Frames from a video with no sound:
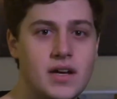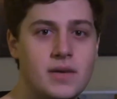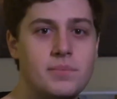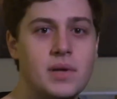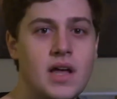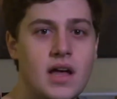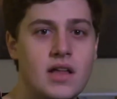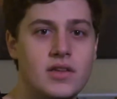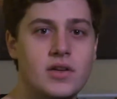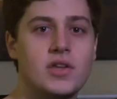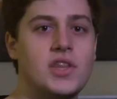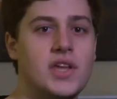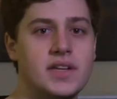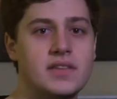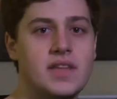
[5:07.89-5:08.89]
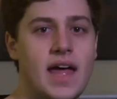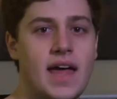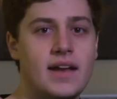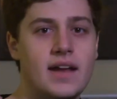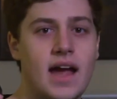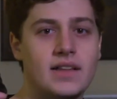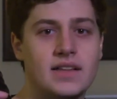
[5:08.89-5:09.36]
up. The other thing
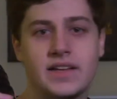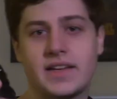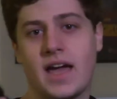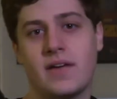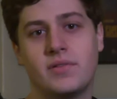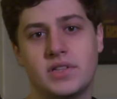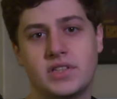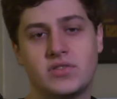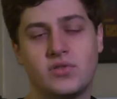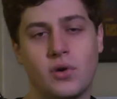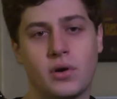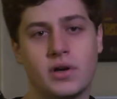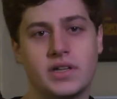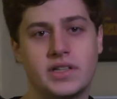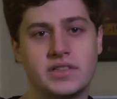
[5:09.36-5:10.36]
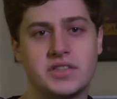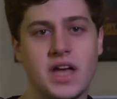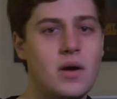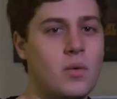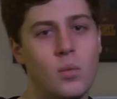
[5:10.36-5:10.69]
that I like having this for is,